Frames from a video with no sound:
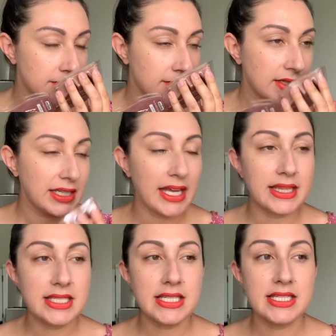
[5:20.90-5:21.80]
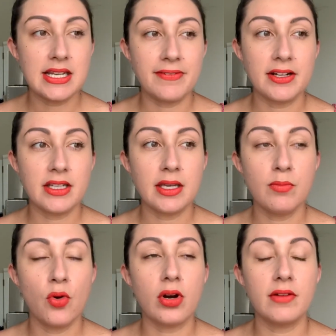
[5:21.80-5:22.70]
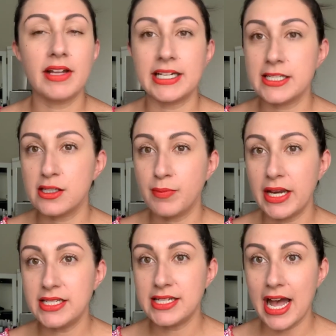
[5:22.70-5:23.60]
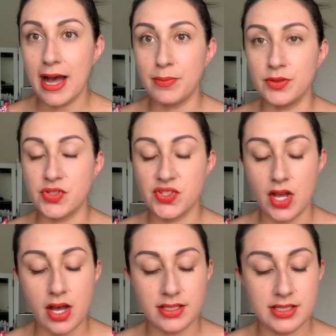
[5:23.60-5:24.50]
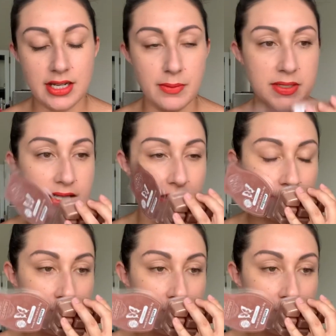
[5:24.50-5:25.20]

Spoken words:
yeah, this is definitely more of like a spiced apple sauce type of scent.